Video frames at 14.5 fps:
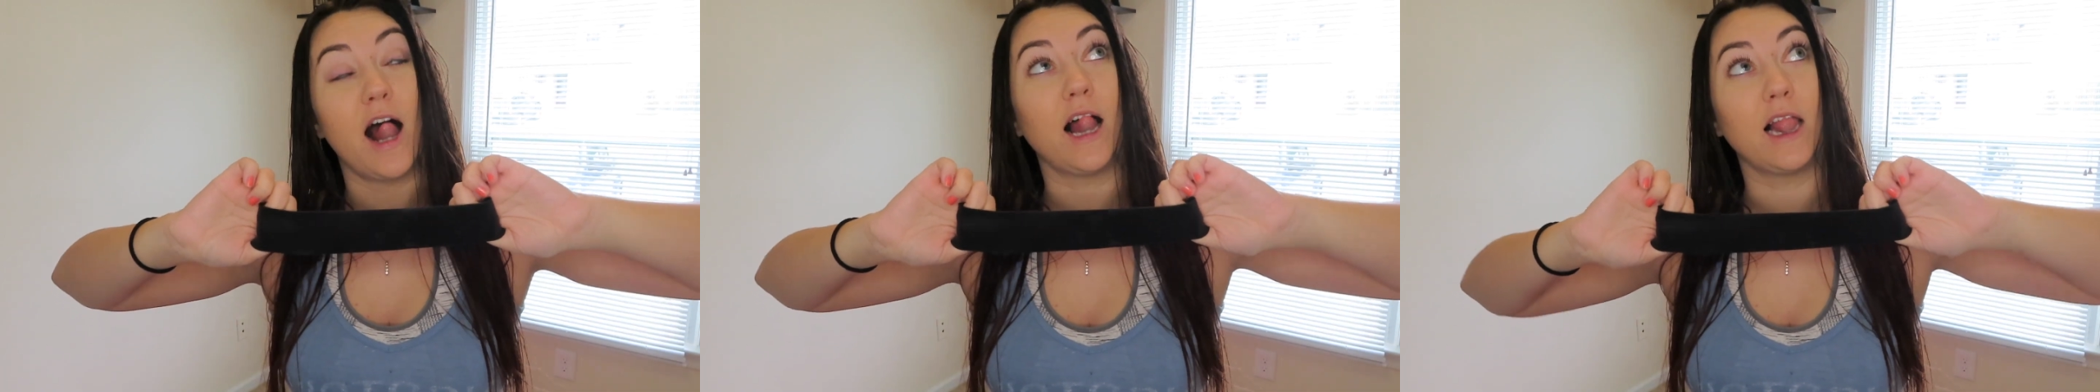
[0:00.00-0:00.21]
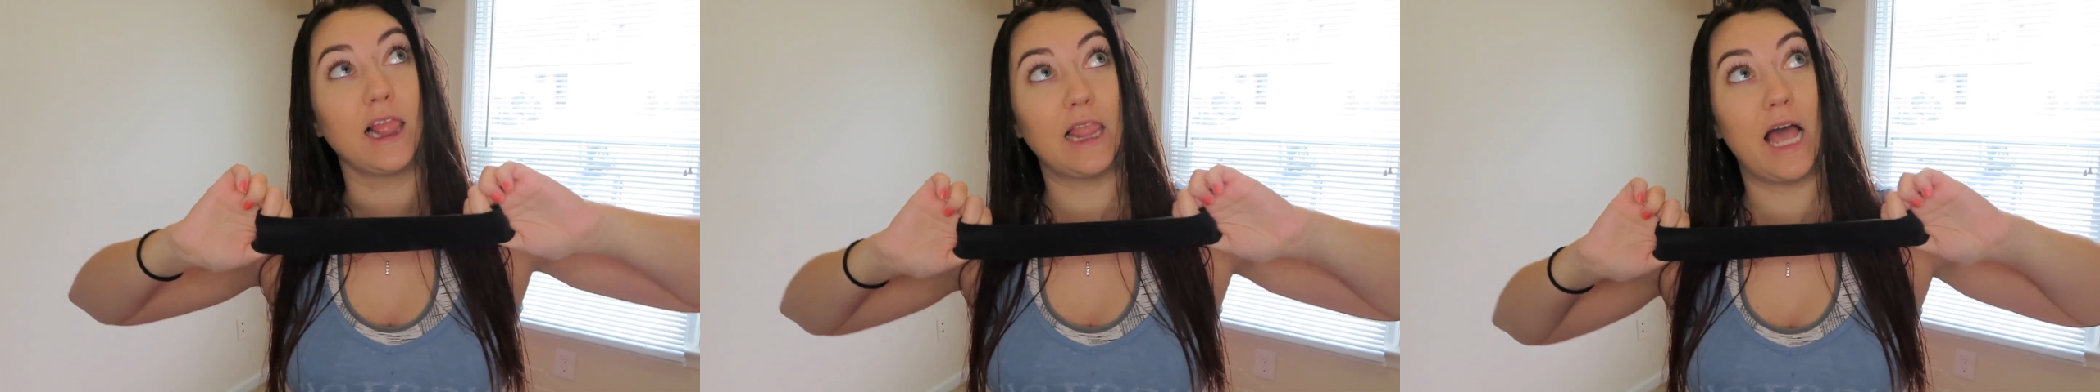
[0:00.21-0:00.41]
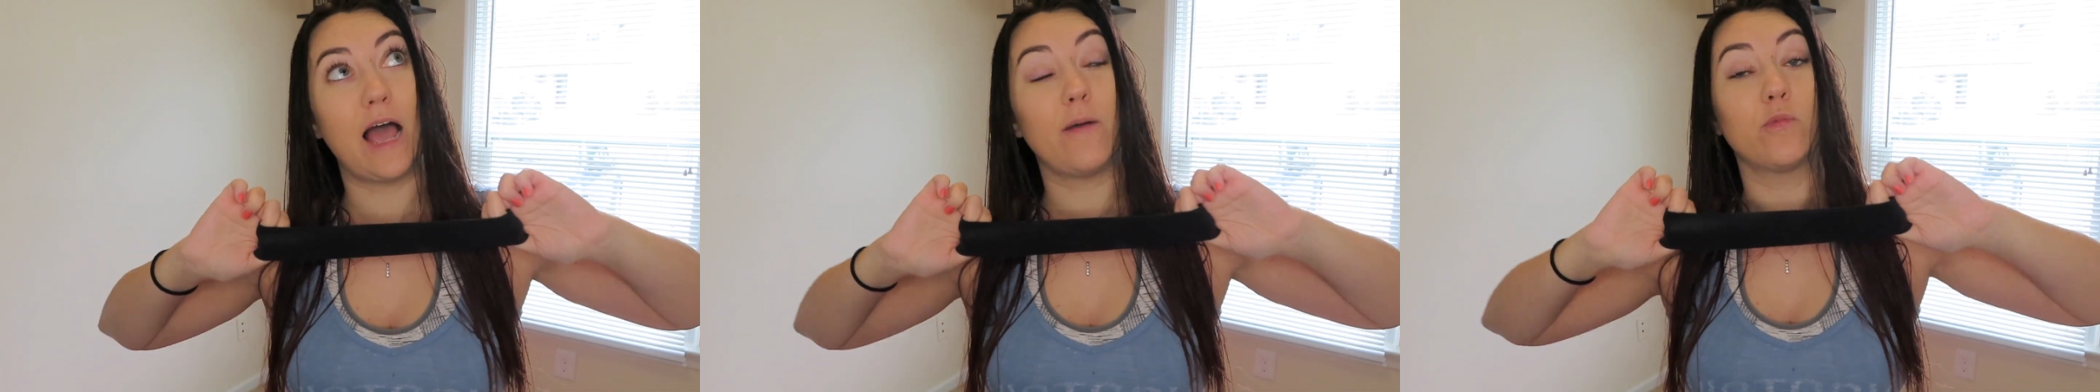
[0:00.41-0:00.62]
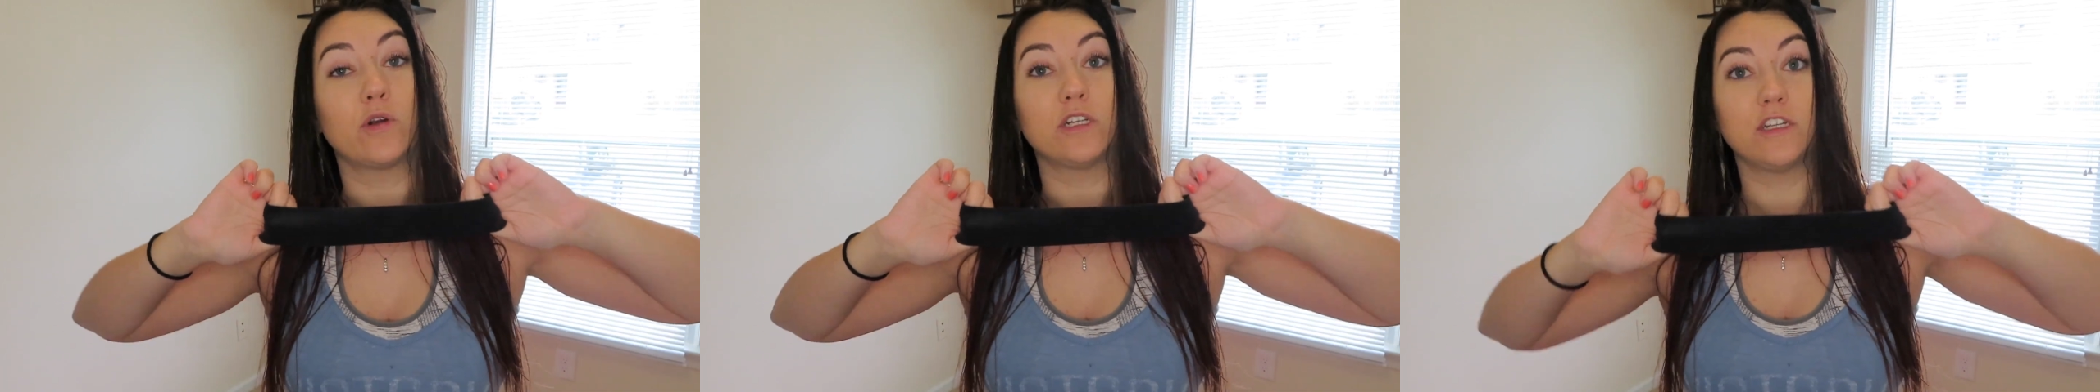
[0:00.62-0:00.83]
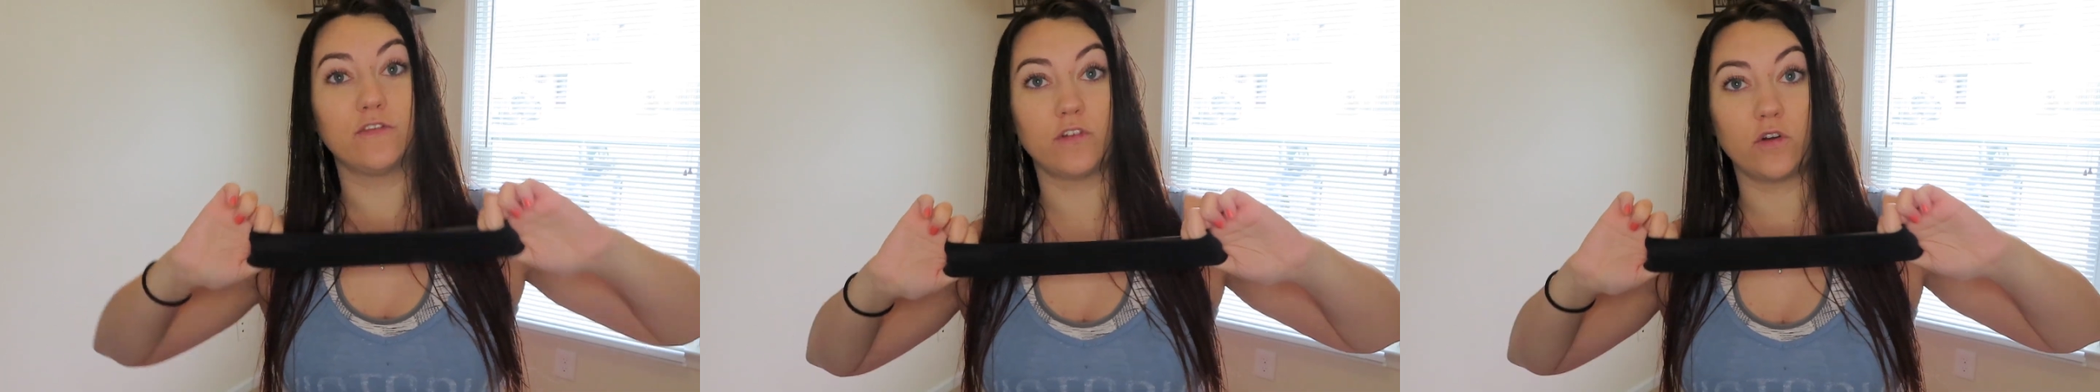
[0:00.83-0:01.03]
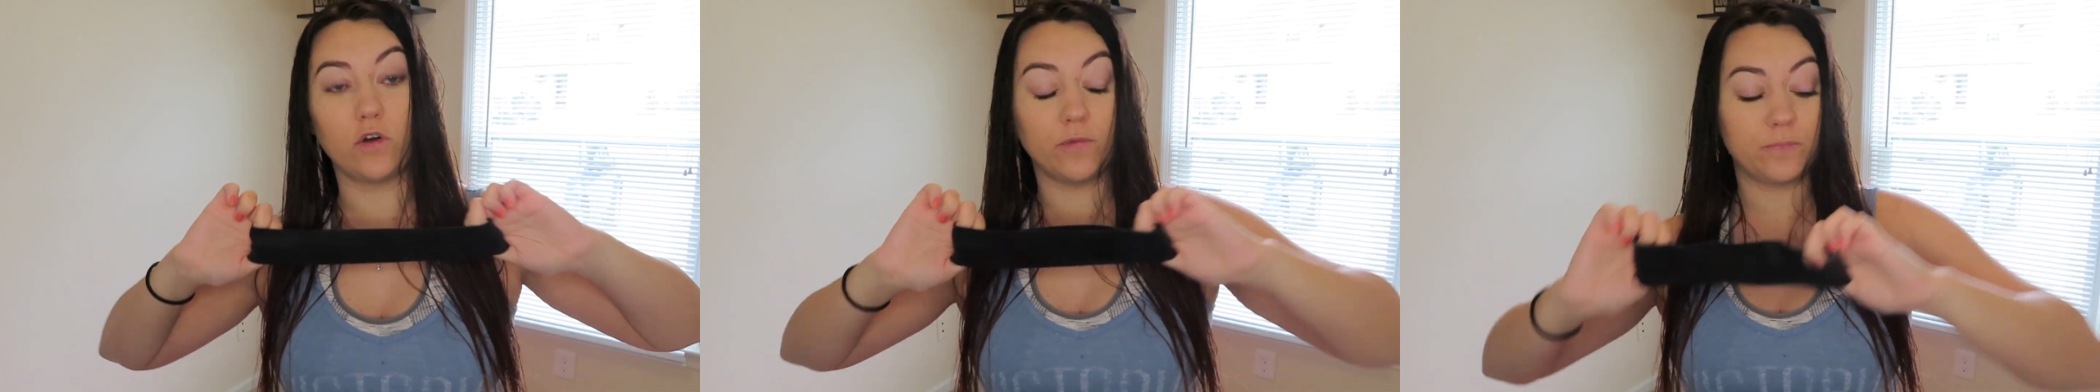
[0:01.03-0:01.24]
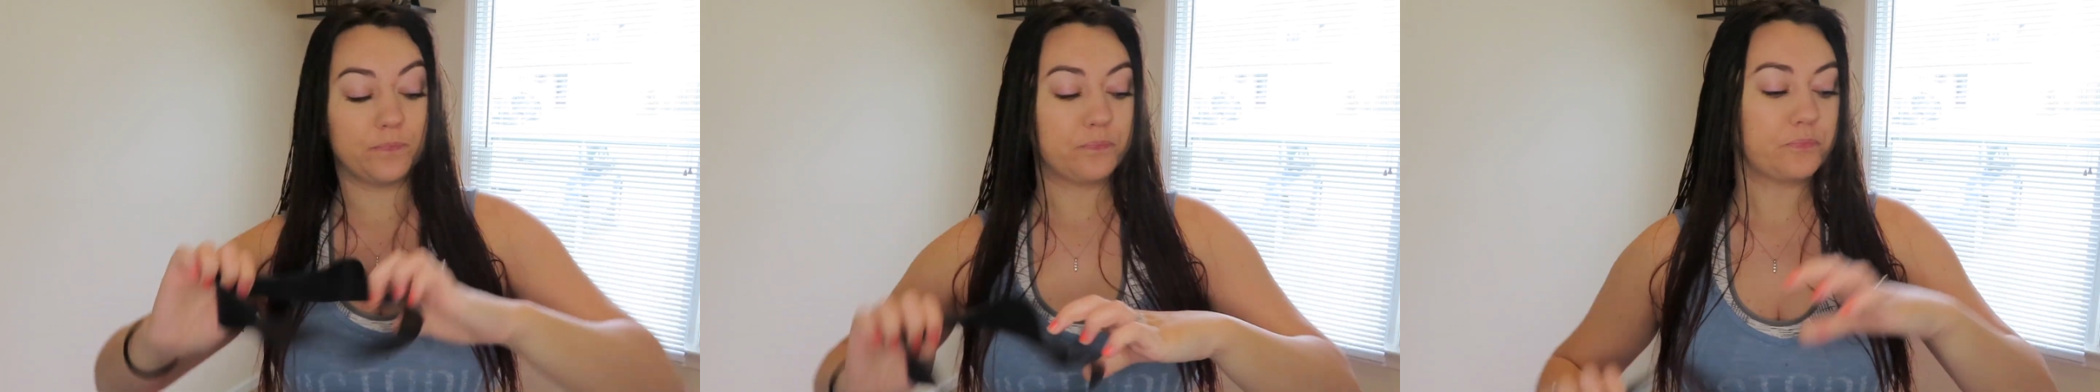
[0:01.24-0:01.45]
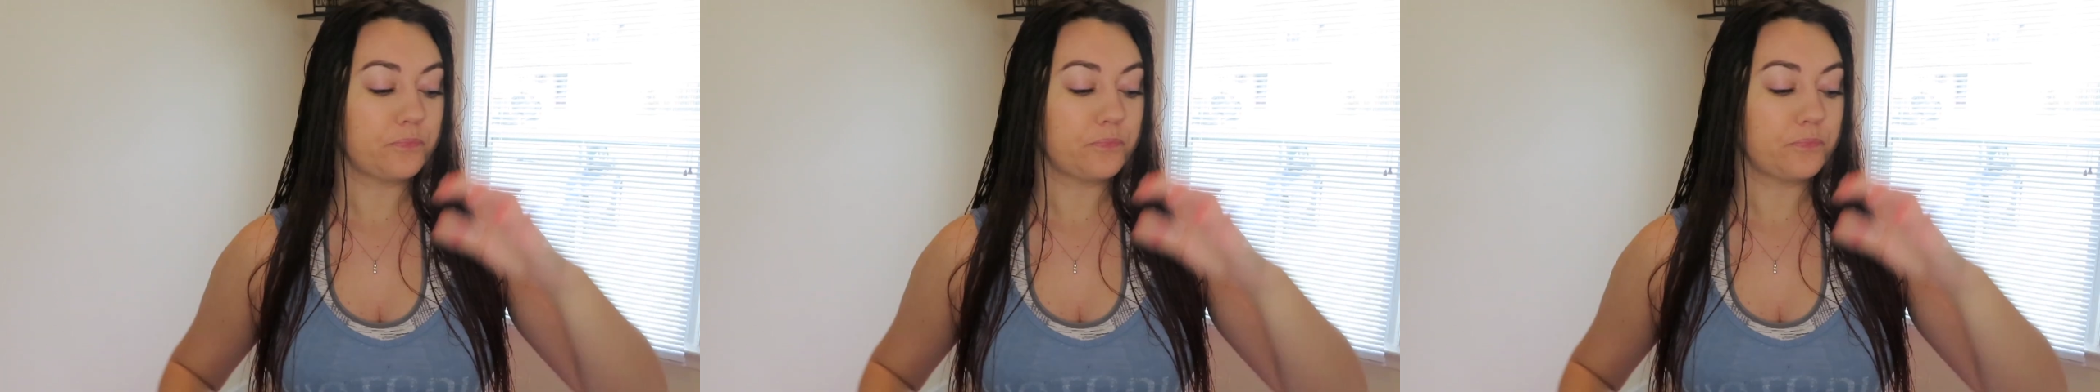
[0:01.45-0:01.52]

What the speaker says: a lot more difficult.